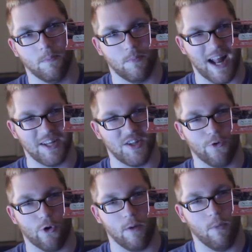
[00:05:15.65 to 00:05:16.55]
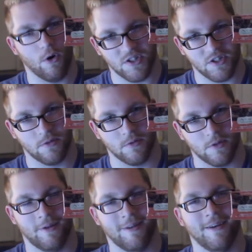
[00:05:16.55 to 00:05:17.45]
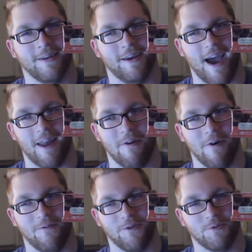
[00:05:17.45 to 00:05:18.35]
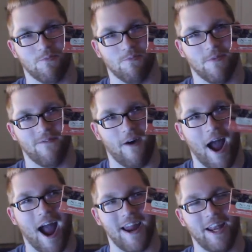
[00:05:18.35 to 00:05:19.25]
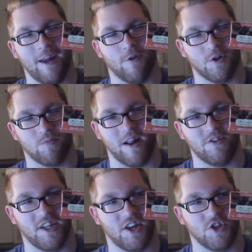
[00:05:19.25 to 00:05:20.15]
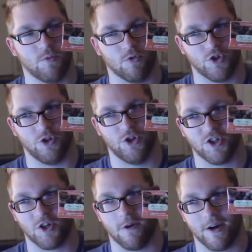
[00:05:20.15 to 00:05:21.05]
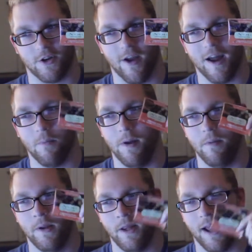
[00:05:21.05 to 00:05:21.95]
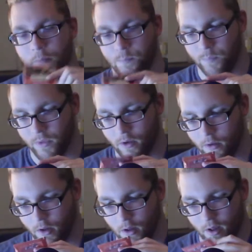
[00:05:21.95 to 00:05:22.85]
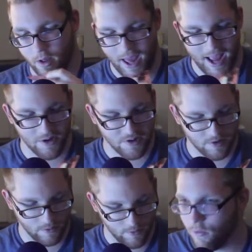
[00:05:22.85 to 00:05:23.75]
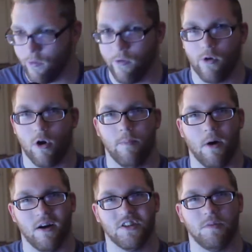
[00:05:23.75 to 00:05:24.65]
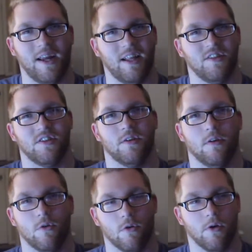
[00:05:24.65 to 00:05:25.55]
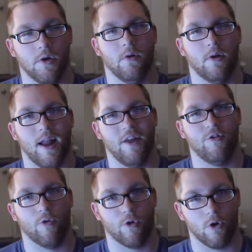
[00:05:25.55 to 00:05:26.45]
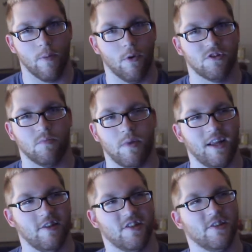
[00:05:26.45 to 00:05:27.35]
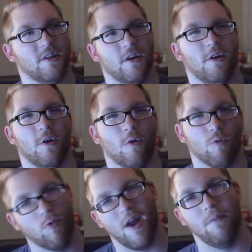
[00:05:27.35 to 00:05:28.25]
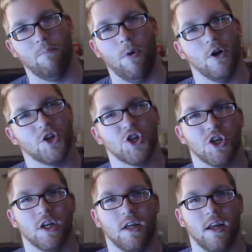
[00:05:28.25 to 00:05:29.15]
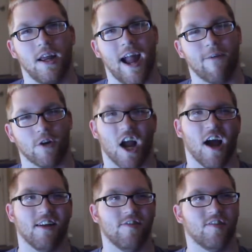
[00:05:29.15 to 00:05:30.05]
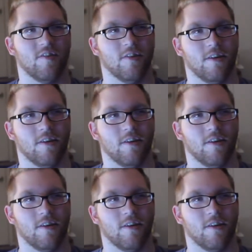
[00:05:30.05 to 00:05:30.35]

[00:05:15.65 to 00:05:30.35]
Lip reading: but I say Rooibos. I don't know if any of those pronunciations were just correct or not, but yeah. And Rooibos means, and Rooibos means red bush in Afrikaans.